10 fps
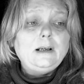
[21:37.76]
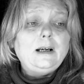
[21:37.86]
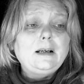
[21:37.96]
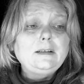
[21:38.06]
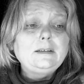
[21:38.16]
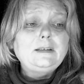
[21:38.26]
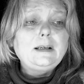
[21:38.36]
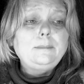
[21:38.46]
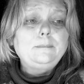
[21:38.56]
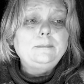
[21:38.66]
And
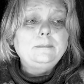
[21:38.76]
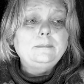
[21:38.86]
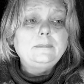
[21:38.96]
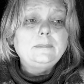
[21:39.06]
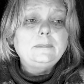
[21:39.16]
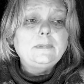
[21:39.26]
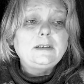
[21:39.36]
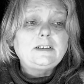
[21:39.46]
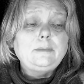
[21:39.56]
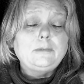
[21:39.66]

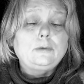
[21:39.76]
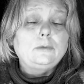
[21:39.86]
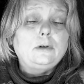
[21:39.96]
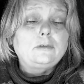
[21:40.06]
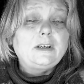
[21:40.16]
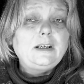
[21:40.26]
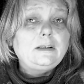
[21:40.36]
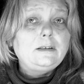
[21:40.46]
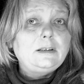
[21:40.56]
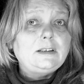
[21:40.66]
it seemed to go all
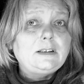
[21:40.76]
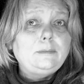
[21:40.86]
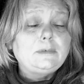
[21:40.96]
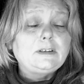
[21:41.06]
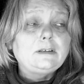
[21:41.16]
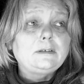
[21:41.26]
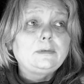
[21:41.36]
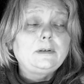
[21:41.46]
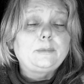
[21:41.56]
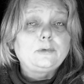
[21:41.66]
right. He seems an
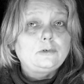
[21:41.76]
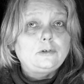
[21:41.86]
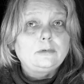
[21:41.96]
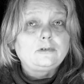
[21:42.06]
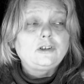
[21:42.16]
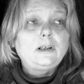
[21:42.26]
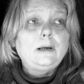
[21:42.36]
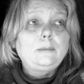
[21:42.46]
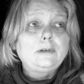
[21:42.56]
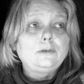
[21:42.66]
approachable
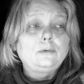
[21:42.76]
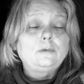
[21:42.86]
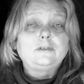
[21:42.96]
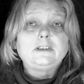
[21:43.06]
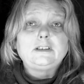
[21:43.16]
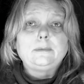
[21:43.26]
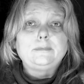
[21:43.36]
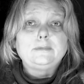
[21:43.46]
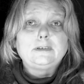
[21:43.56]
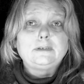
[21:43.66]
chap, and hopefully
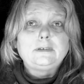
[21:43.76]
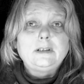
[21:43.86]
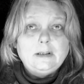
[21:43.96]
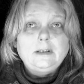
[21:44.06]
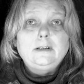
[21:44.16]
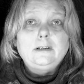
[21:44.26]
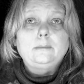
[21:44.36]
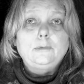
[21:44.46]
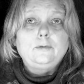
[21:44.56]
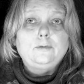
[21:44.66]
something
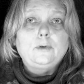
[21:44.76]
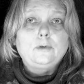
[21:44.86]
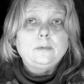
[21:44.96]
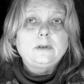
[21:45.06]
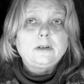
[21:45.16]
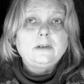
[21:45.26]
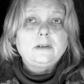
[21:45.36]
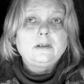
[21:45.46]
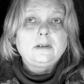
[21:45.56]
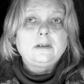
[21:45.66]
can move forward.
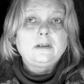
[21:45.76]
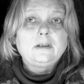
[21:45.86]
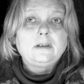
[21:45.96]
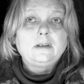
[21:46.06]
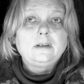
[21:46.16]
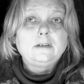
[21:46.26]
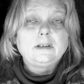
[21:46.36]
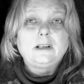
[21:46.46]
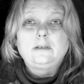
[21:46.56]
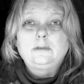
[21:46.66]
Is
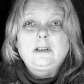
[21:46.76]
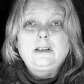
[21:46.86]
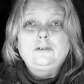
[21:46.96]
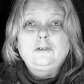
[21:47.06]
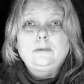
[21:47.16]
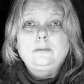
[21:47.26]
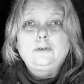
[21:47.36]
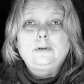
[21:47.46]
that okay, or do you want more?